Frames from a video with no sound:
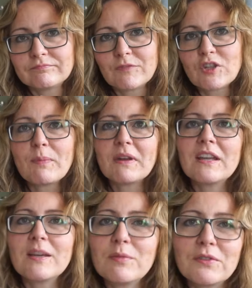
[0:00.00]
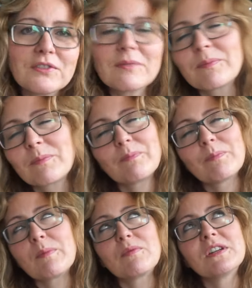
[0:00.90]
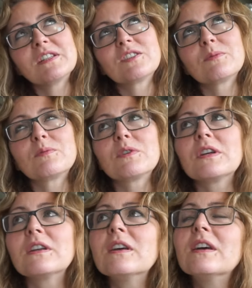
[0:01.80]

shipping labels. My brain has stopped working.